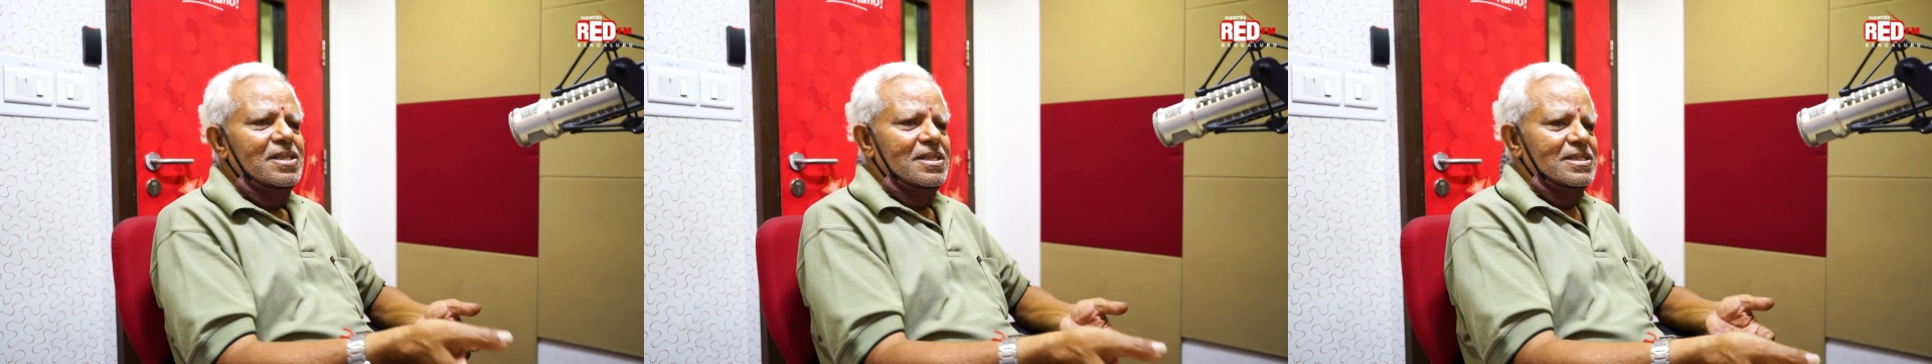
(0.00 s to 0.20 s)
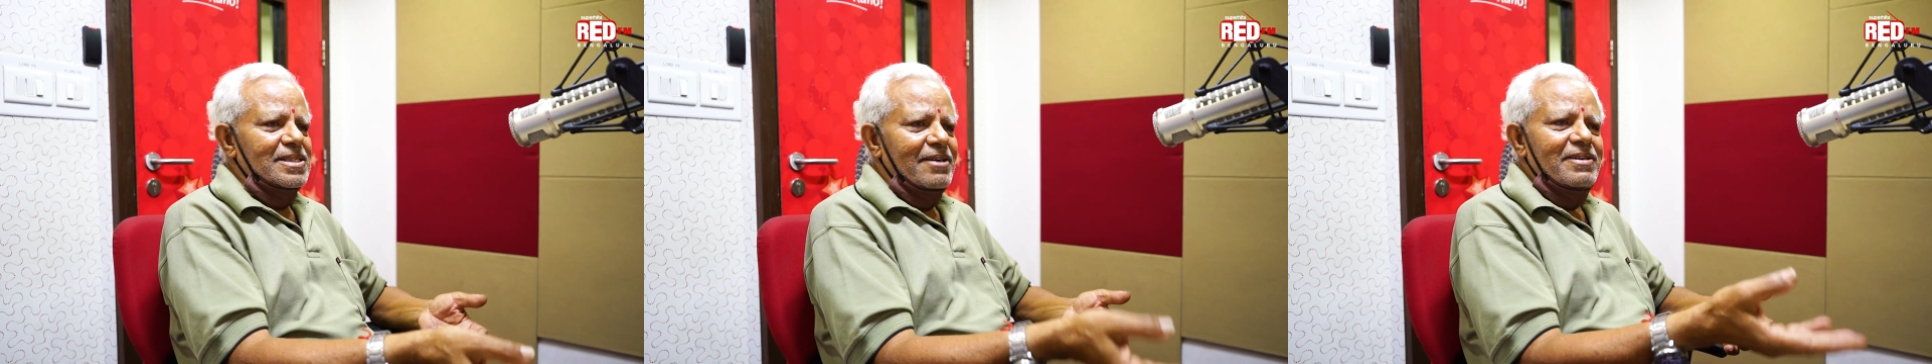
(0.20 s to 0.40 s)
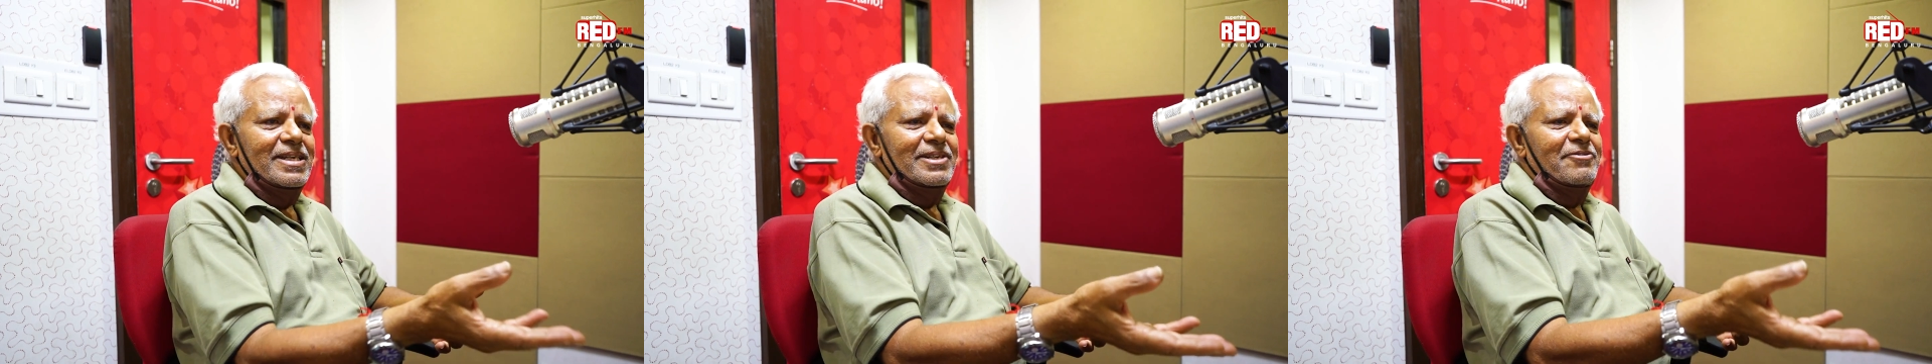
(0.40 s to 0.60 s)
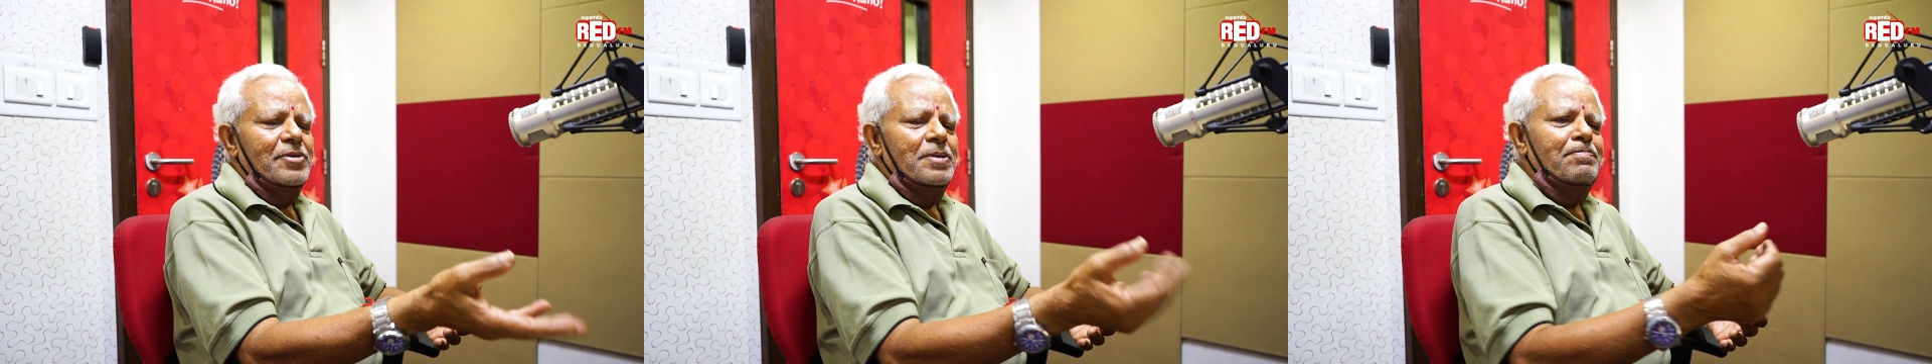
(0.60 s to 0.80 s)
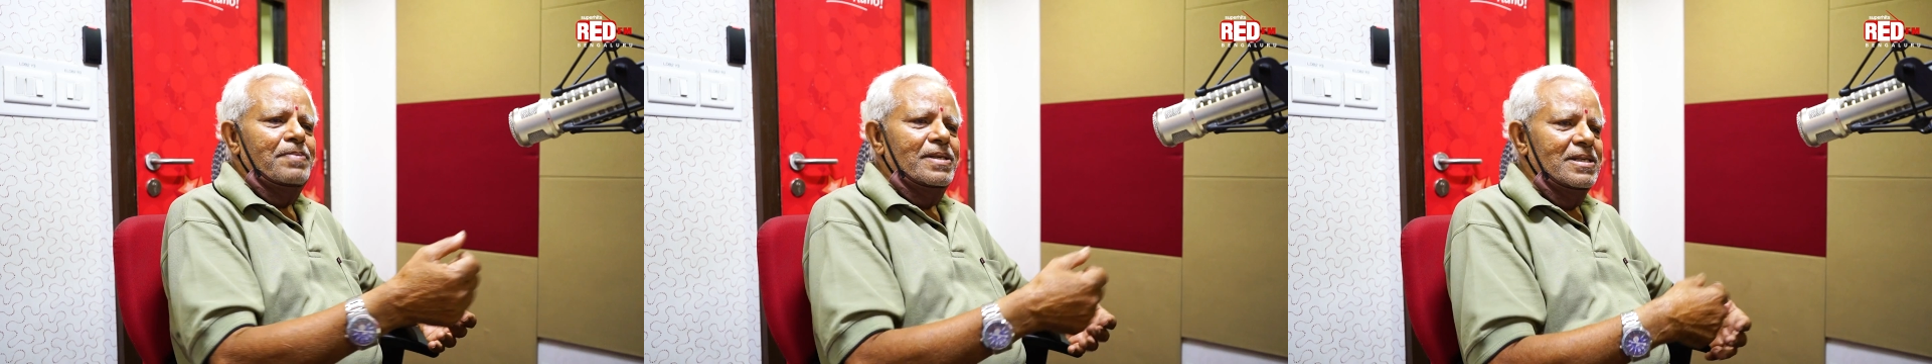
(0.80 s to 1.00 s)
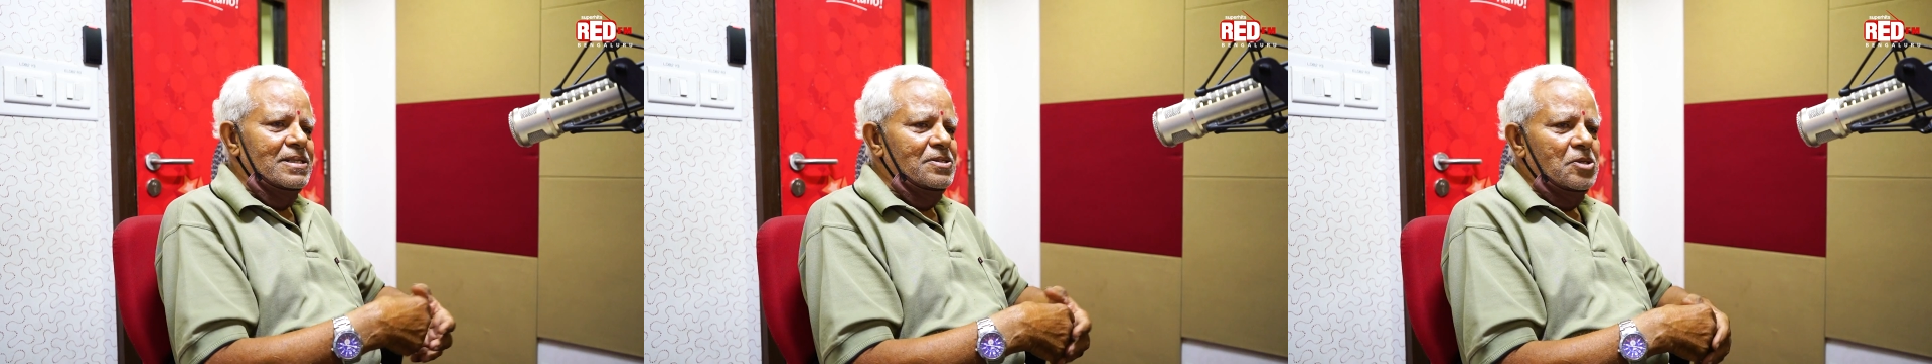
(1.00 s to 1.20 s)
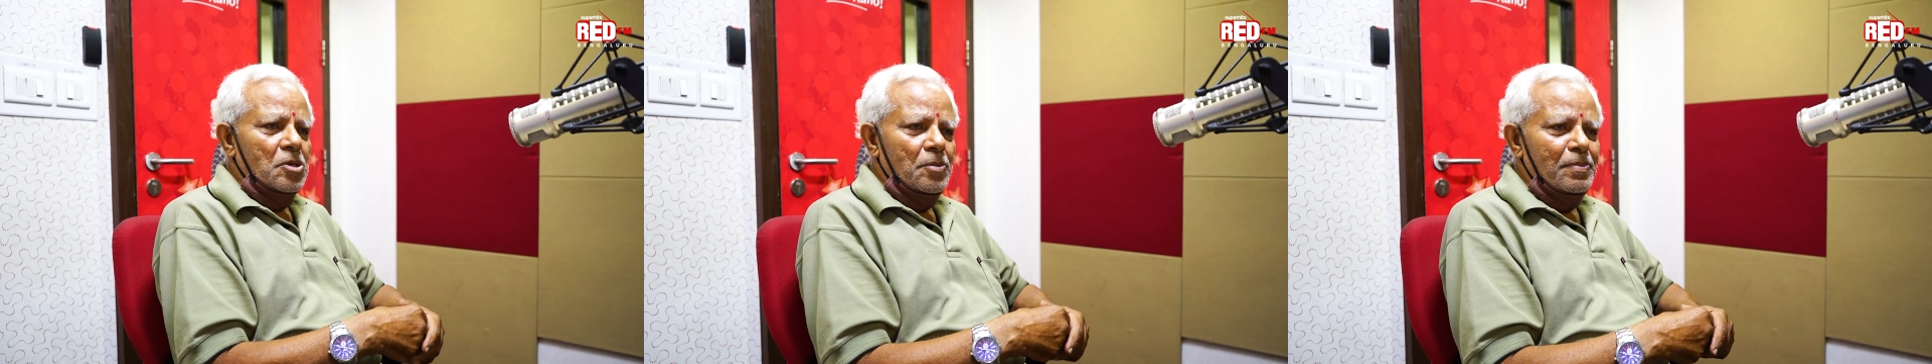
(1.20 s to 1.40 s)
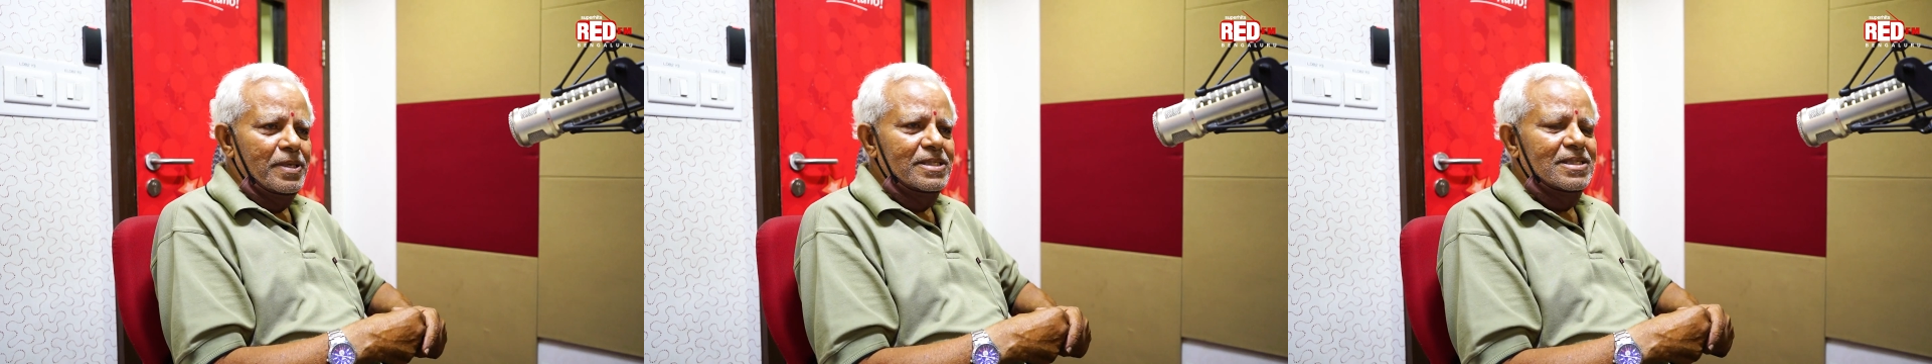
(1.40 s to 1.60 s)
75
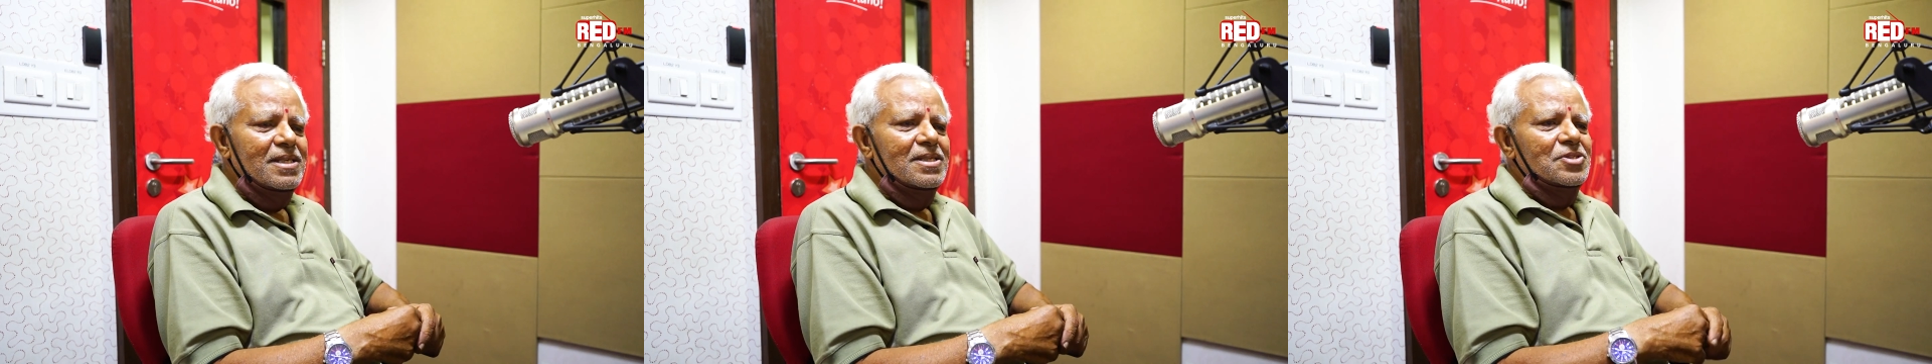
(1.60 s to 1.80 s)
rupees.